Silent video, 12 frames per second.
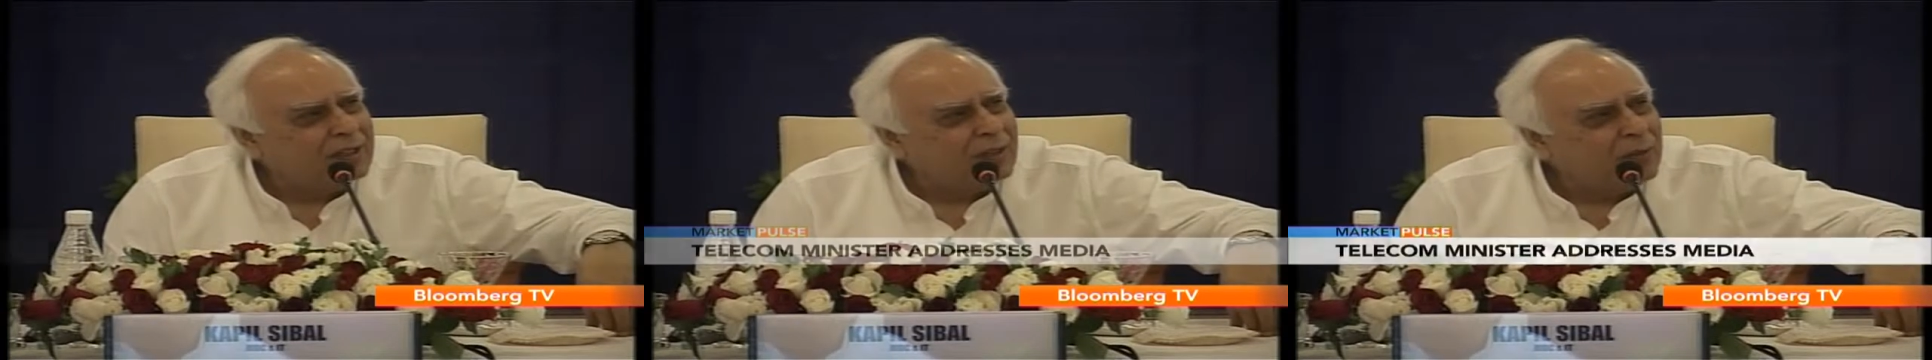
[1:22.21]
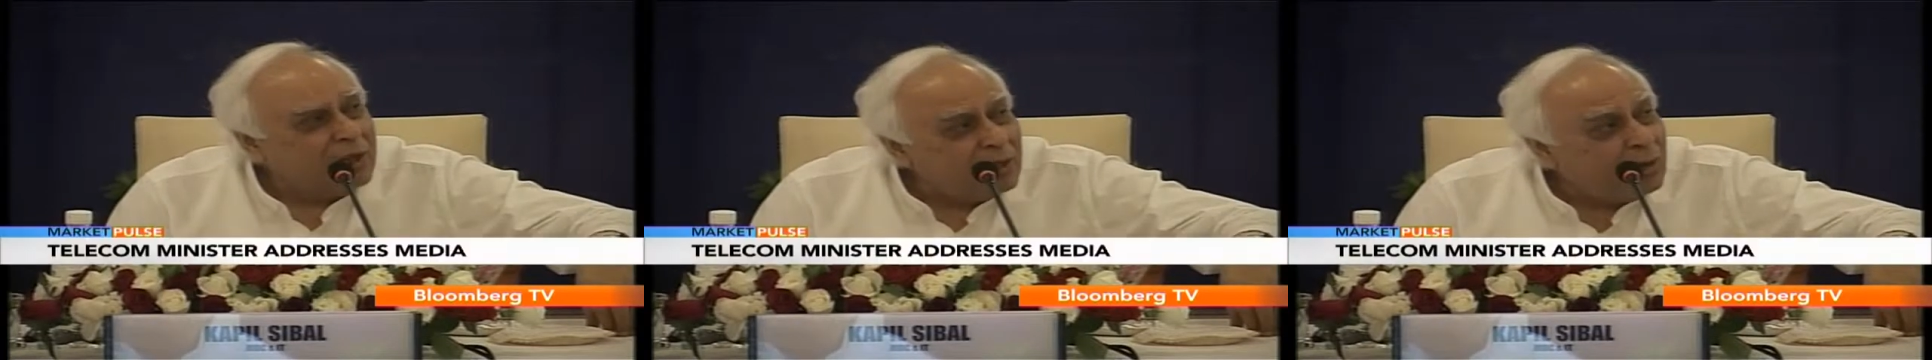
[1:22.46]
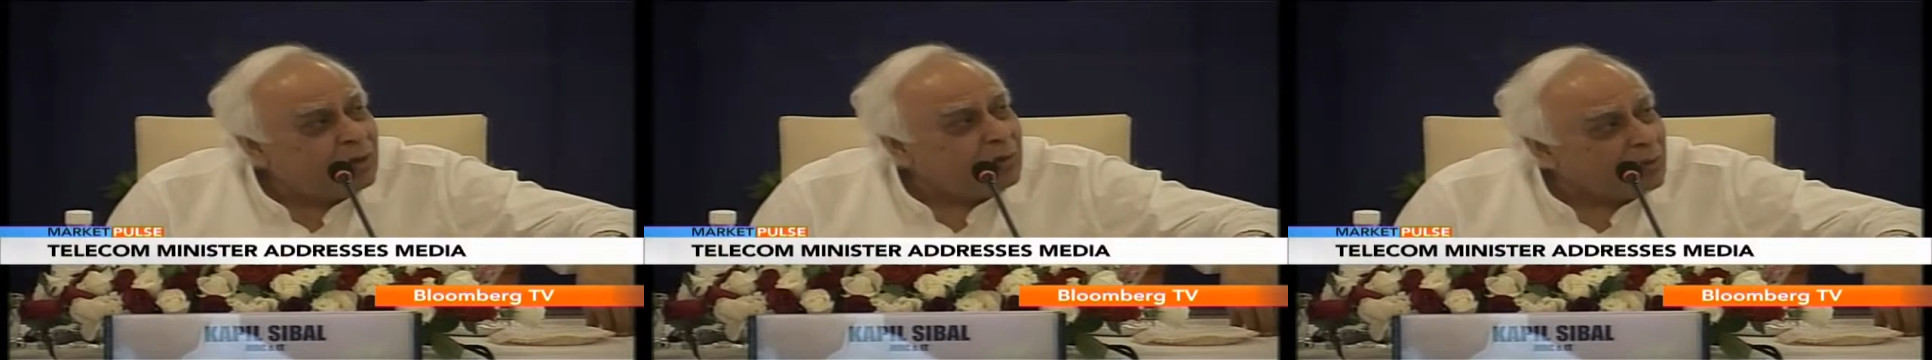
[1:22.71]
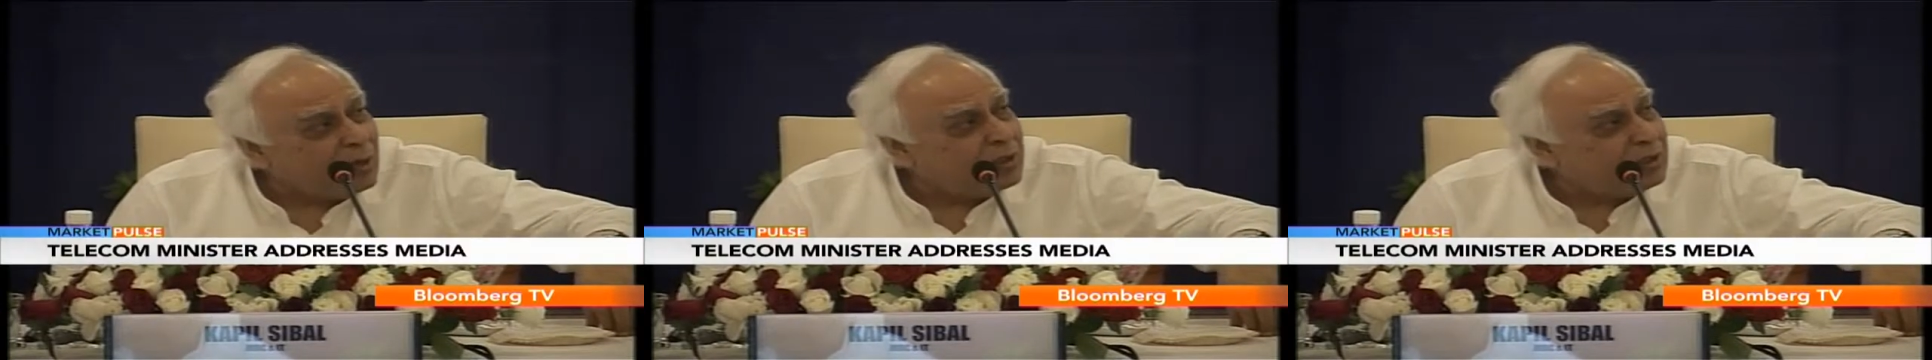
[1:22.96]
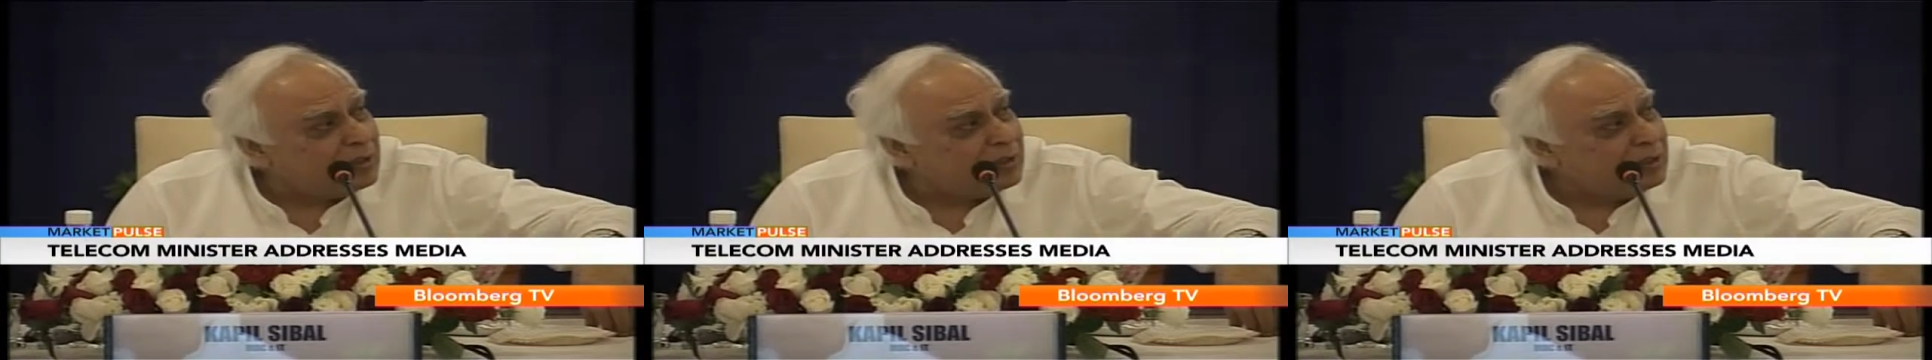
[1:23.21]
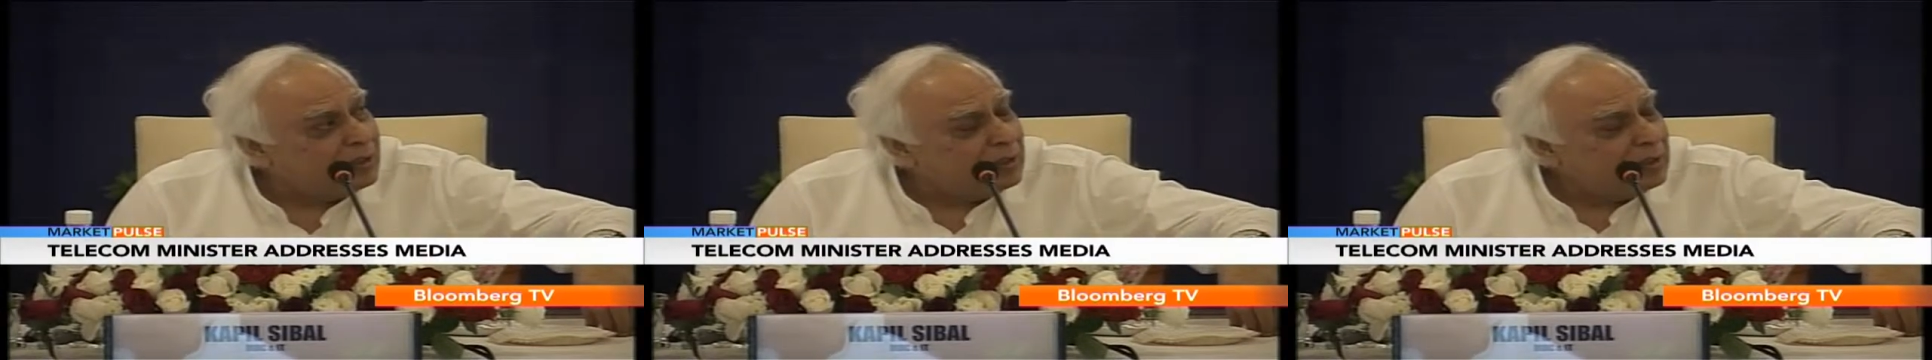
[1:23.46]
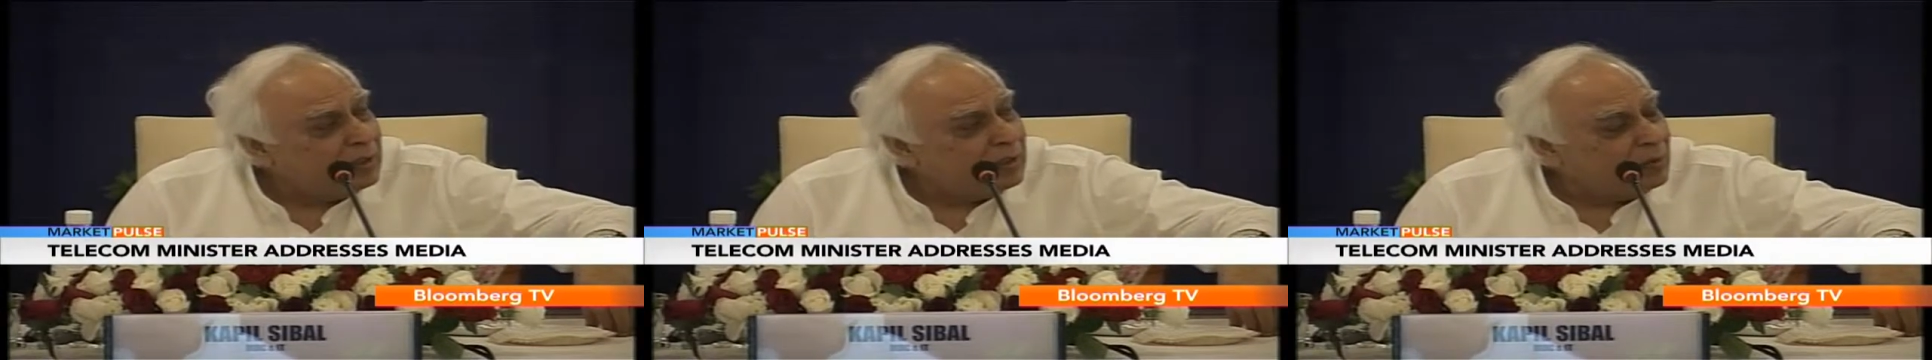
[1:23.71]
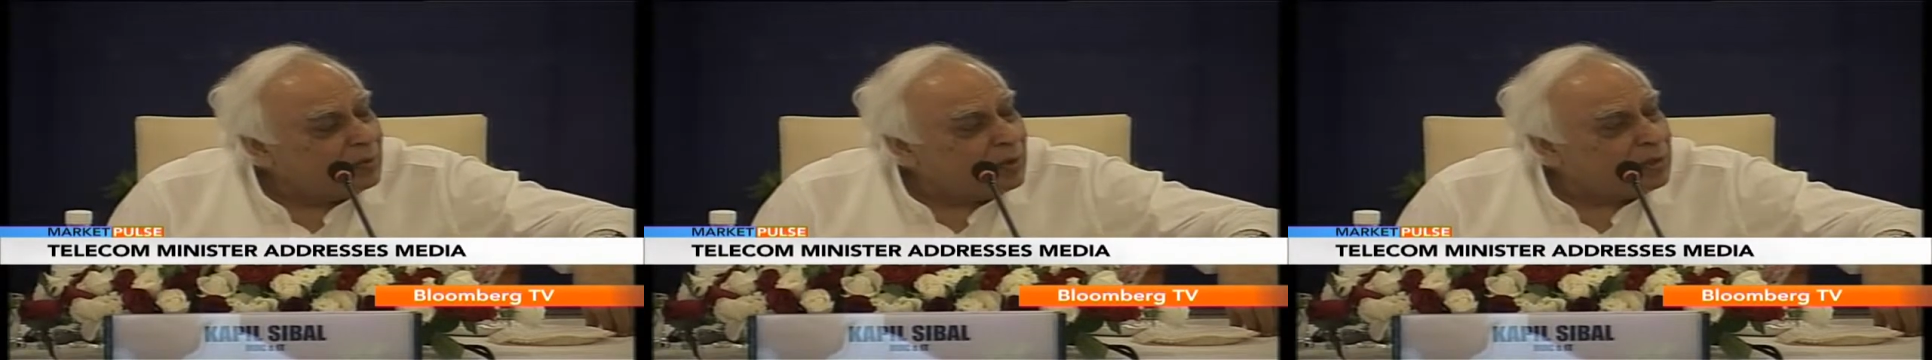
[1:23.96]
We know what,
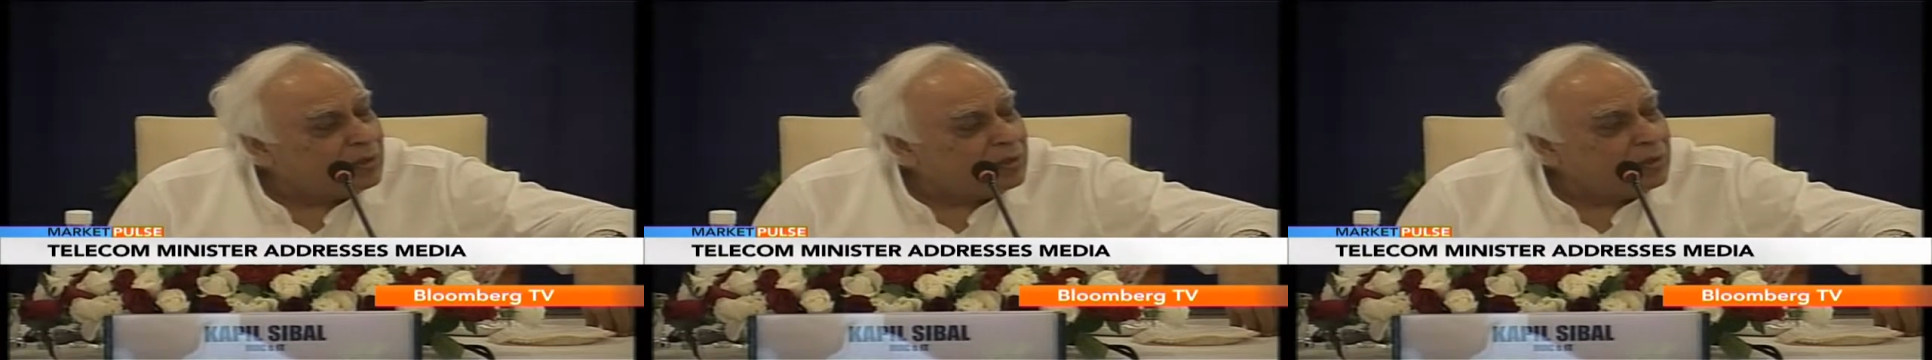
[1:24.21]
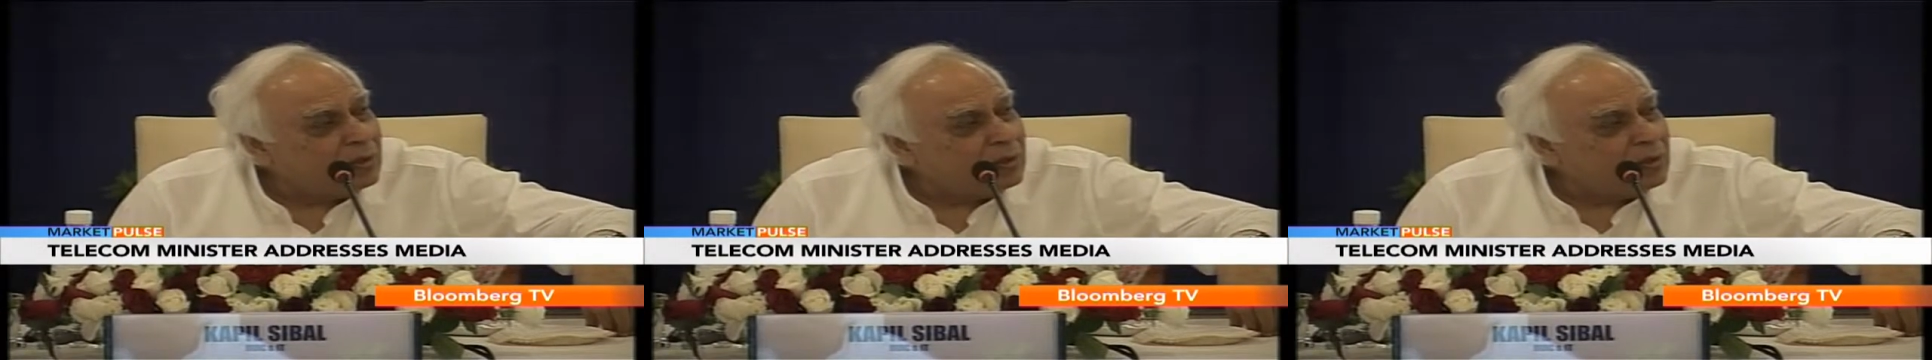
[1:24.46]
what,